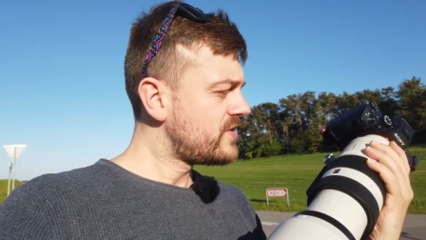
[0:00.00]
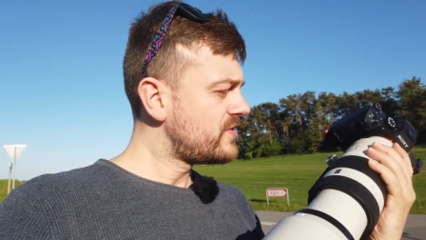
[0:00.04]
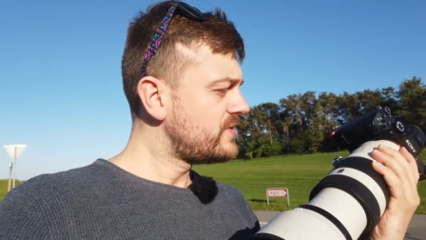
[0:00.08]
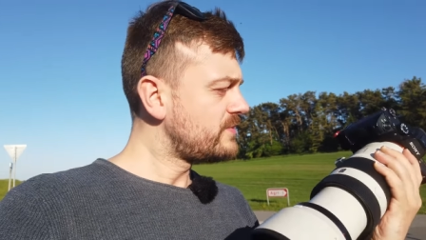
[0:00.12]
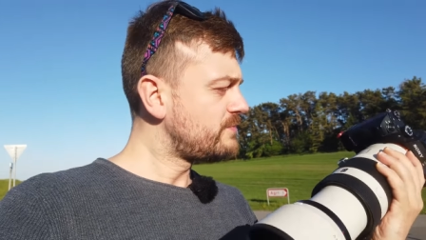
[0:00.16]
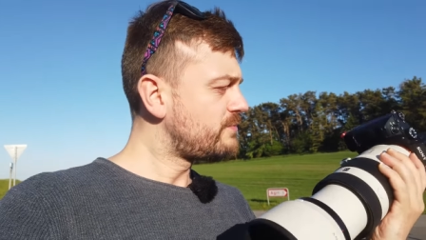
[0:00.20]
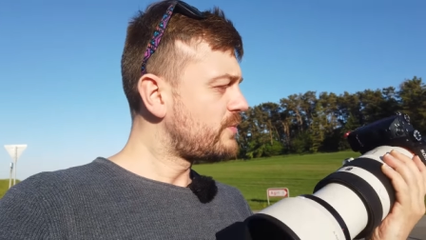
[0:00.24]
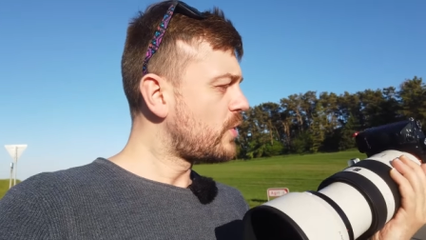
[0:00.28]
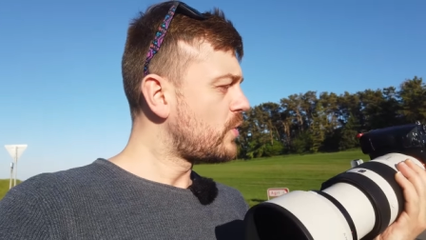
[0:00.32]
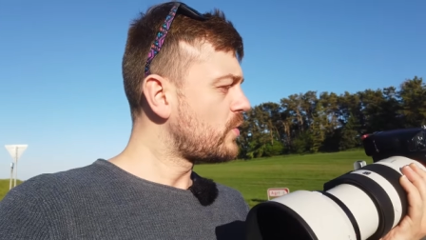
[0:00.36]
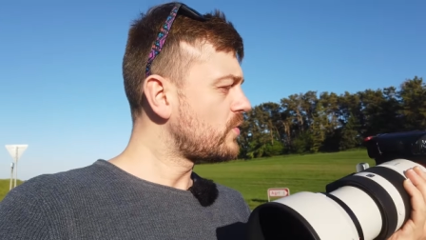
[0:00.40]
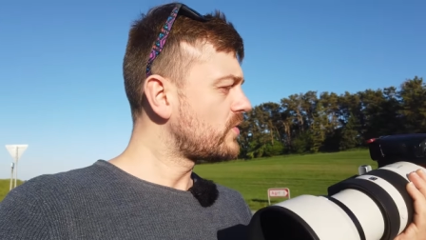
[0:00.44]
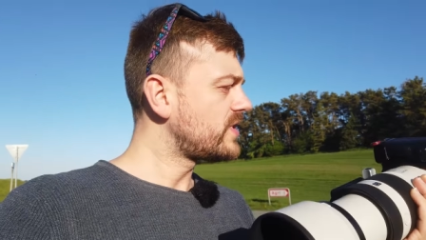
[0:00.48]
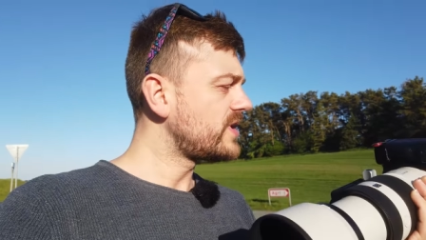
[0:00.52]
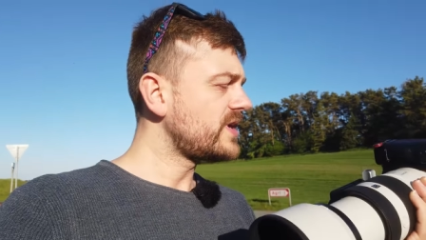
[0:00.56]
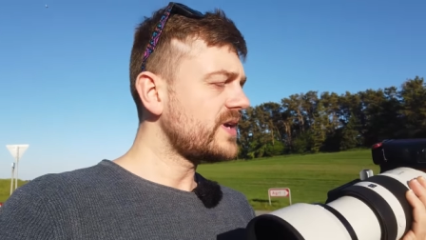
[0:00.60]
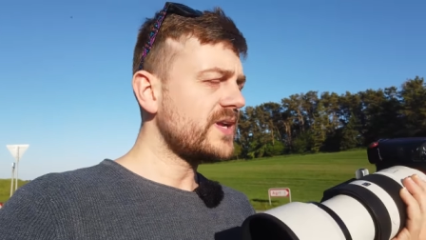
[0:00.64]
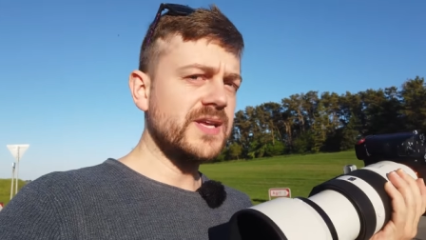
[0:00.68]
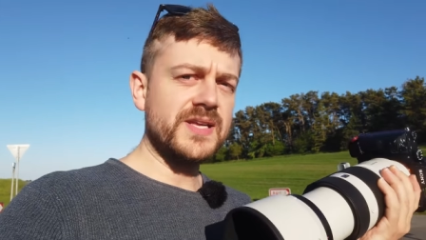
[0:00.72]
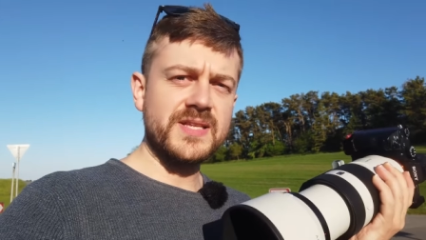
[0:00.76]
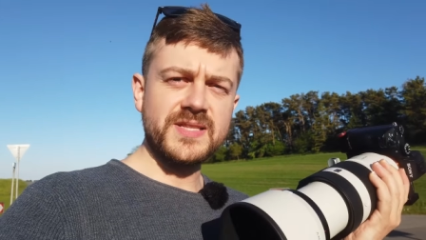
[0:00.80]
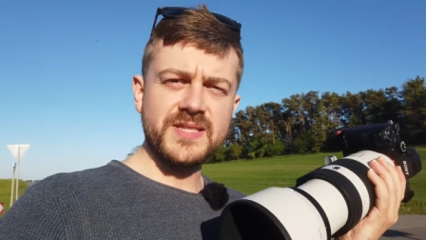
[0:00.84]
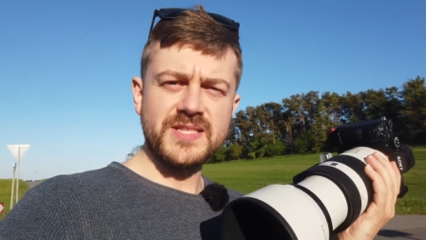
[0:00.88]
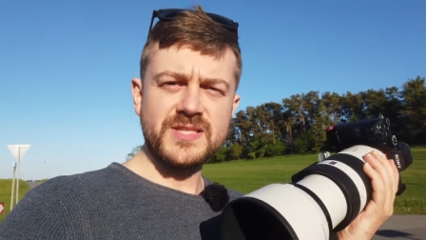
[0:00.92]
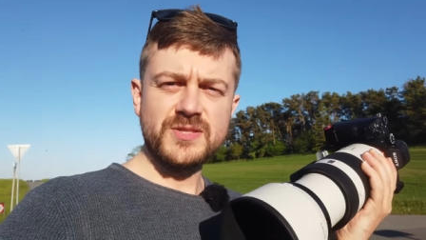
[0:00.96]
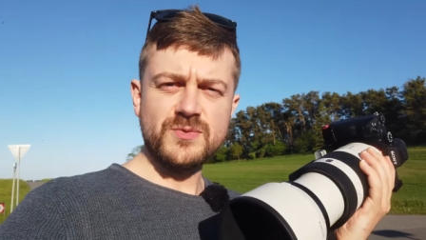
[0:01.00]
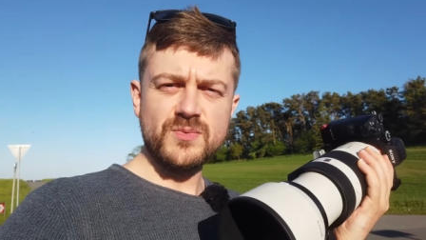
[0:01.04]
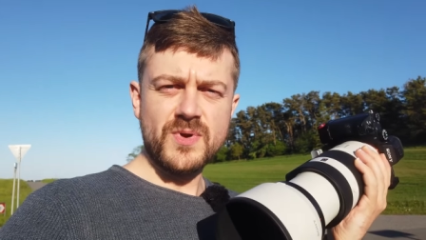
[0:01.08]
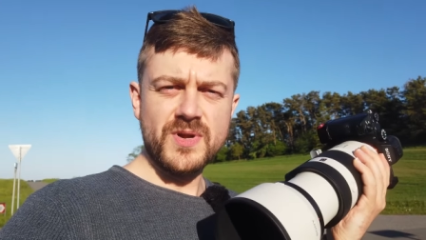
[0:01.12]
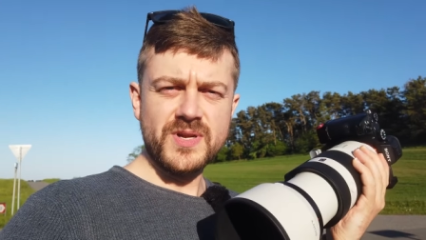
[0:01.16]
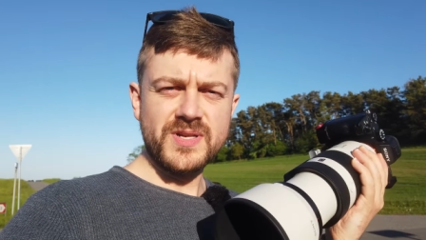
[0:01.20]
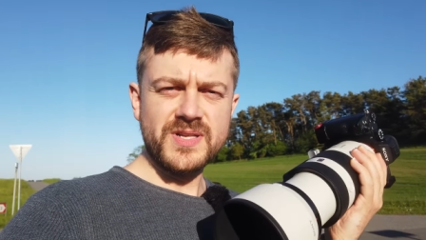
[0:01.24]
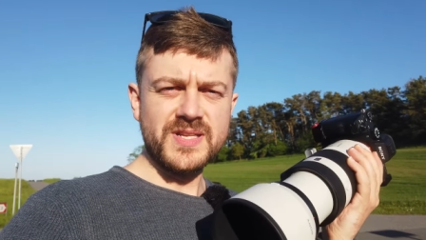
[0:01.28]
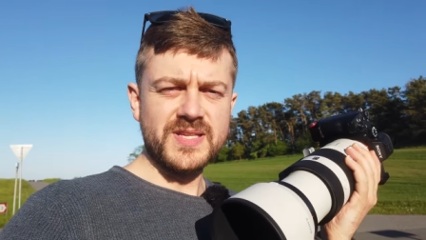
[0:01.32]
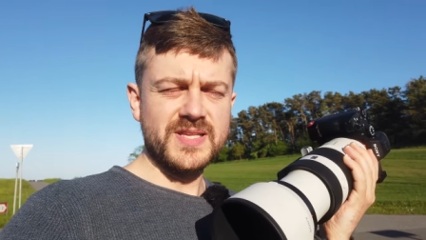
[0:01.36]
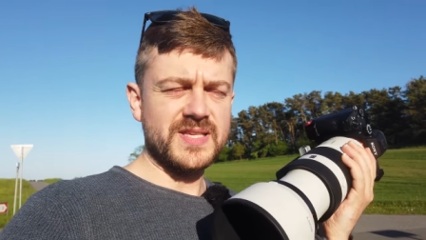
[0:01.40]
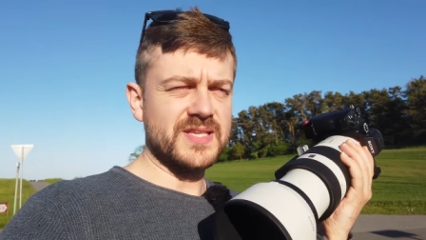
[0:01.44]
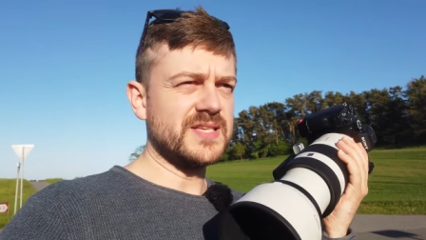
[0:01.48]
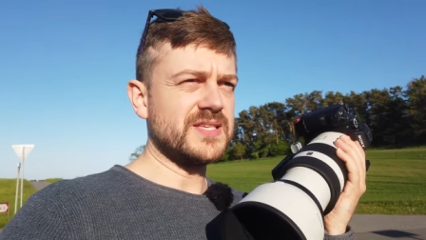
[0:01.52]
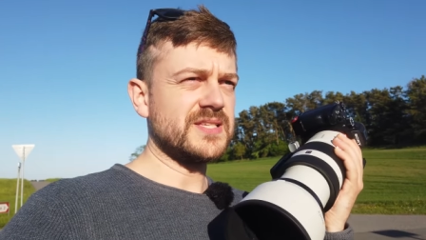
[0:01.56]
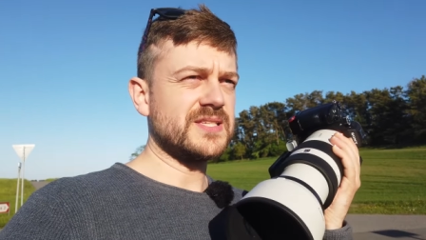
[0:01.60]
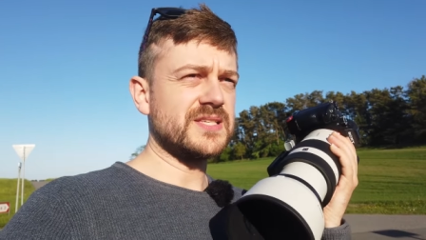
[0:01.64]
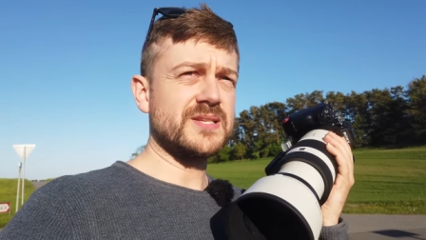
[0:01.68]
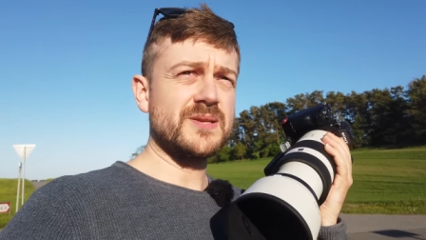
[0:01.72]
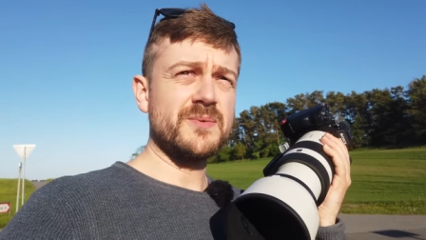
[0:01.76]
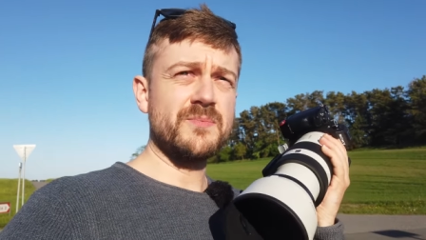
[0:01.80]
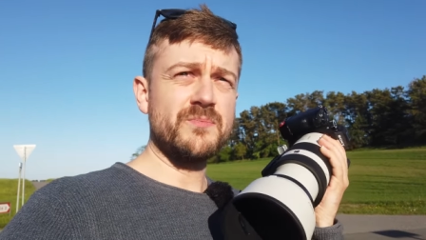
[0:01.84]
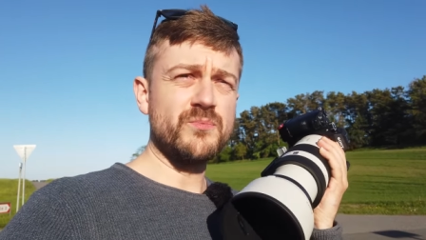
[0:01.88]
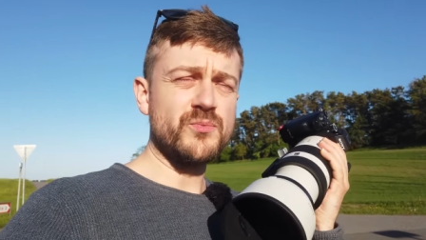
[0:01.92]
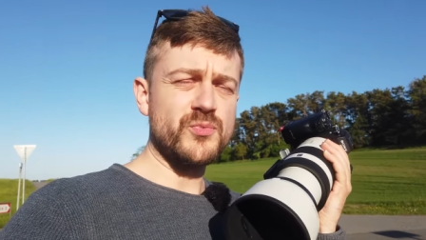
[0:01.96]
The bokeh in this one
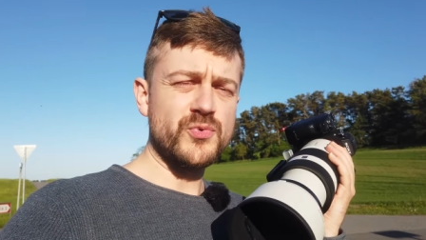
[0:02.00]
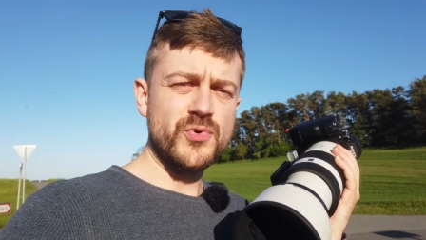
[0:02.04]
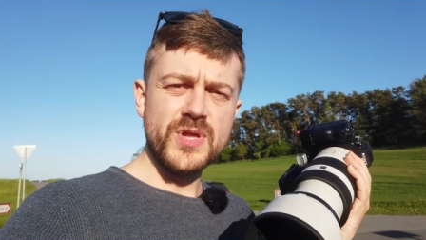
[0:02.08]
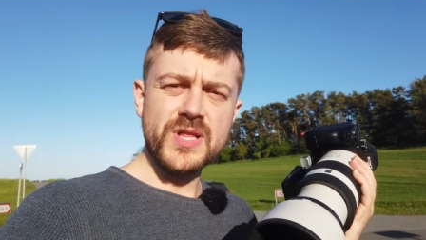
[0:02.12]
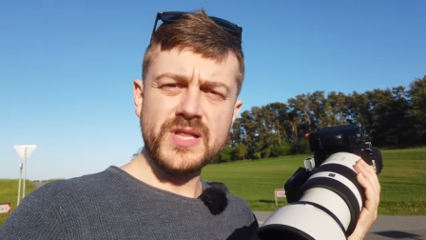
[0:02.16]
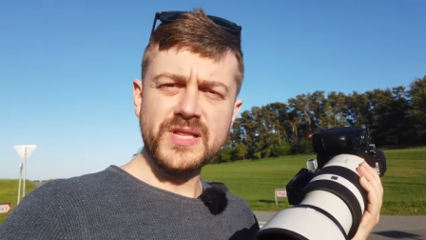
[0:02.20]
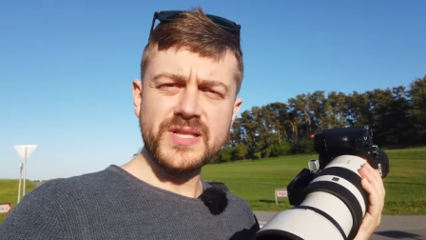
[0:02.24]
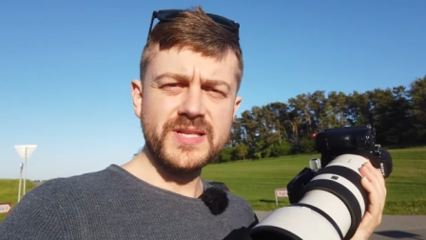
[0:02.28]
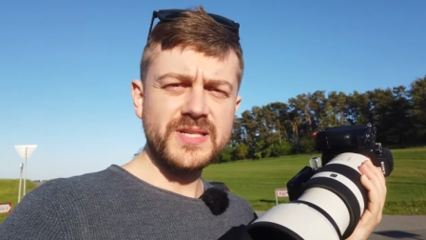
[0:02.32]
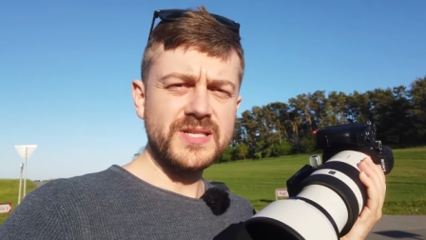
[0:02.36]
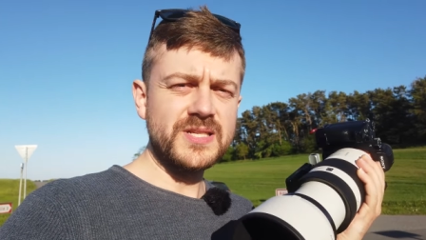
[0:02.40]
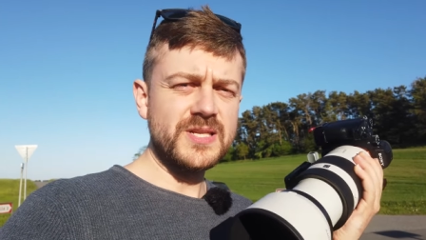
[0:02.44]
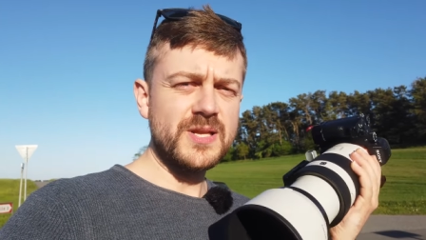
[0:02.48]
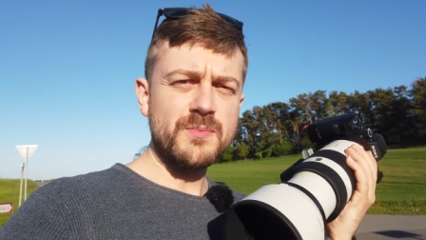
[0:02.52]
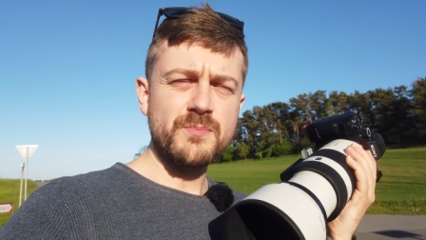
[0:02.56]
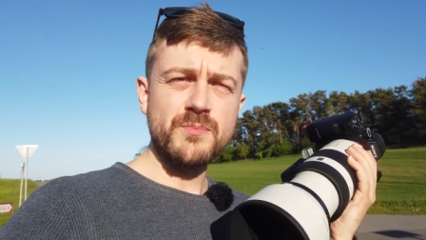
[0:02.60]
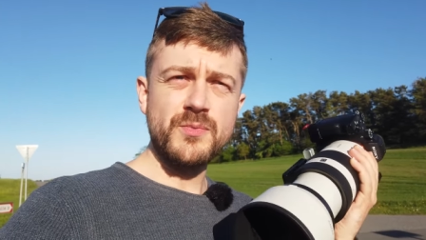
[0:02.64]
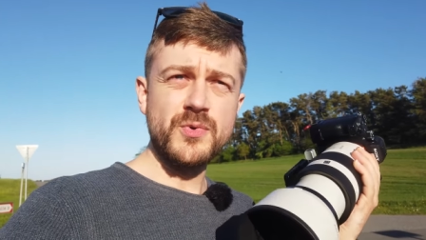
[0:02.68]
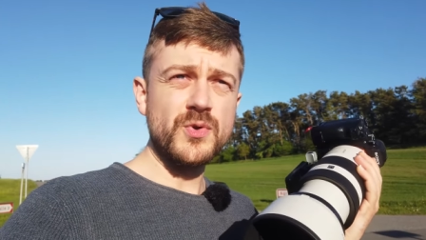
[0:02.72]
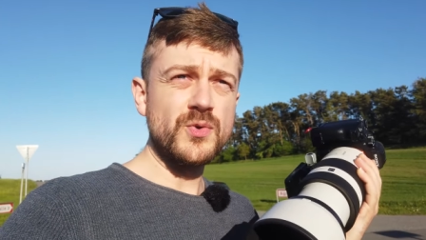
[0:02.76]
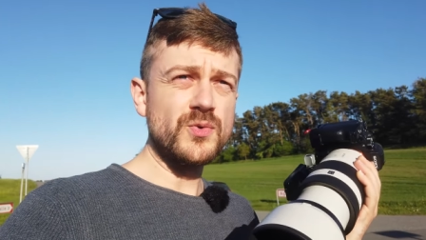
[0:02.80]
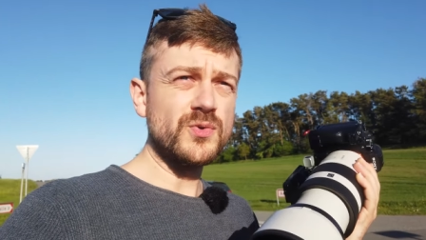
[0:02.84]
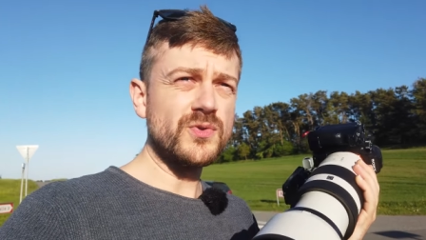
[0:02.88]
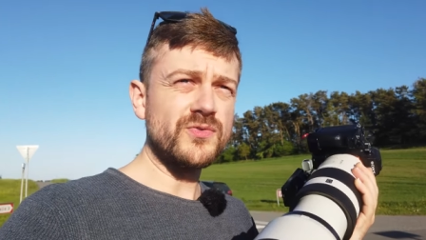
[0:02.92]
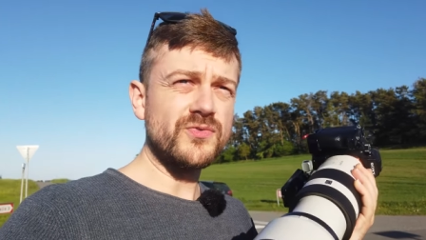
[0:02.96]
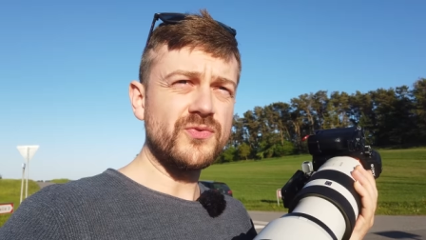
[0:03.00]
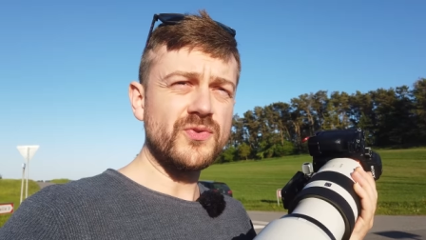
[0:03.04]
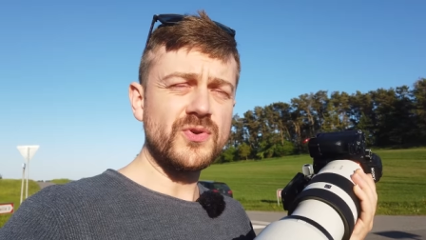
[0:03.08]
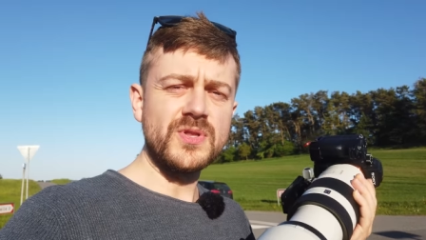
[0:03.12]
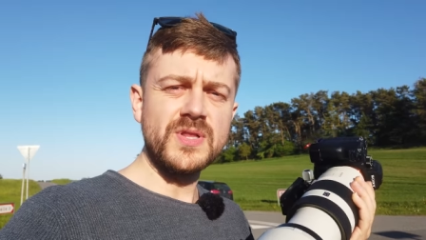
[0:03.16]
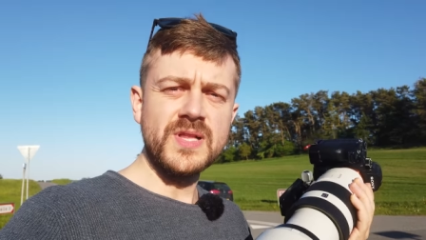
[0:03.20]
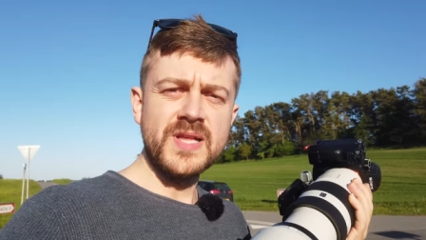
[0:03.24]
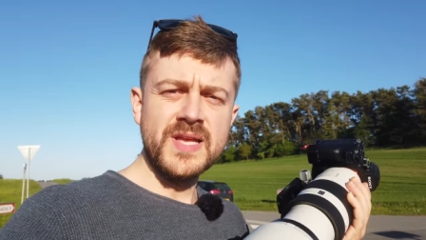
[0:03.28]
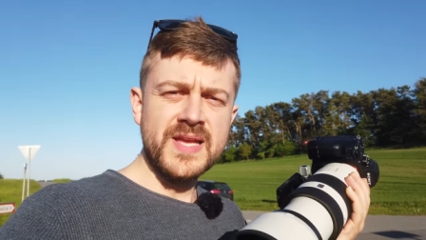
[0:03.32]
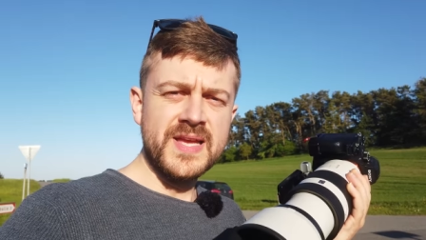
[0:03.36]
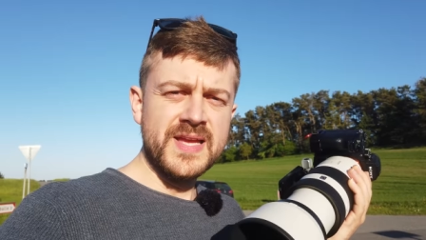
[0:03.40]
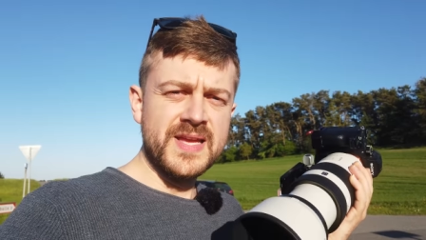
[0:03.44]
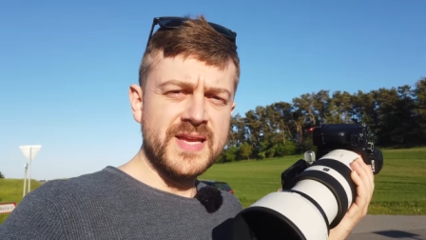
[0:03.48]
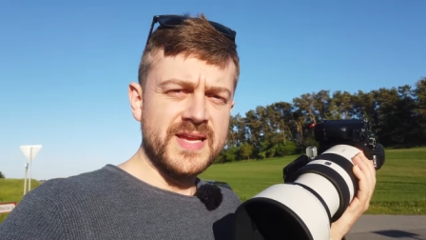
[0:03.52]
is brilliant, beautiful.